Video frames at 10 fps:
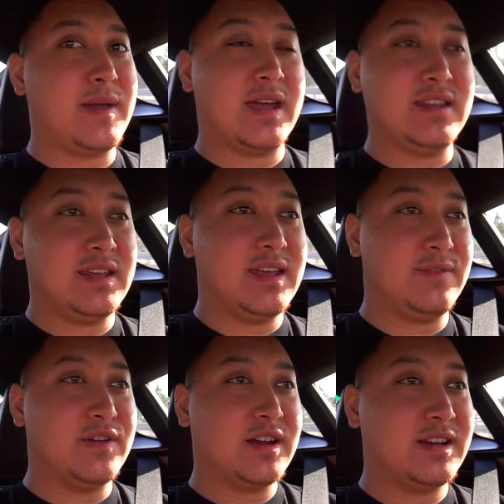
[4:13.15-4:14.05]
man,
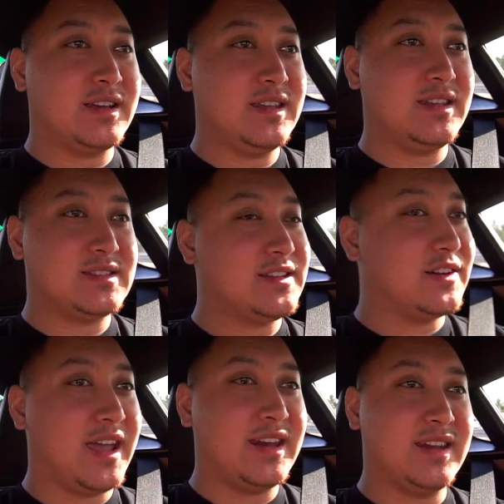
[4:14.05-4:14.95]
if you're gonna still
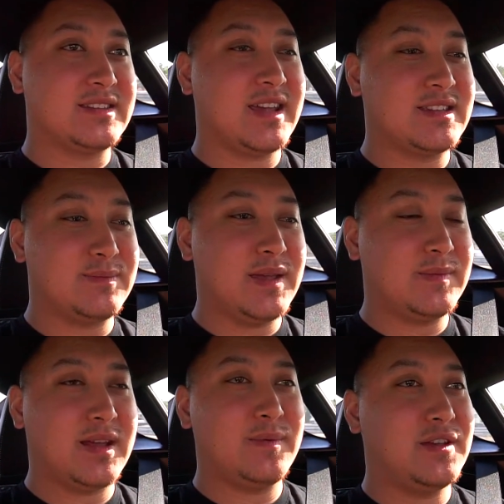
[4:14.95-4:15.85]
hate it and say it's a
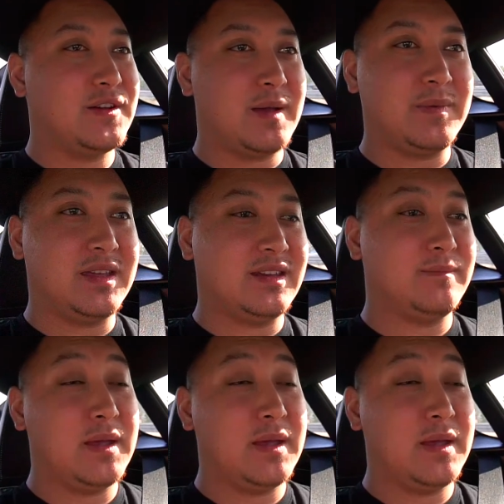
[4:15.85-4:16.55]
BMW, I mean,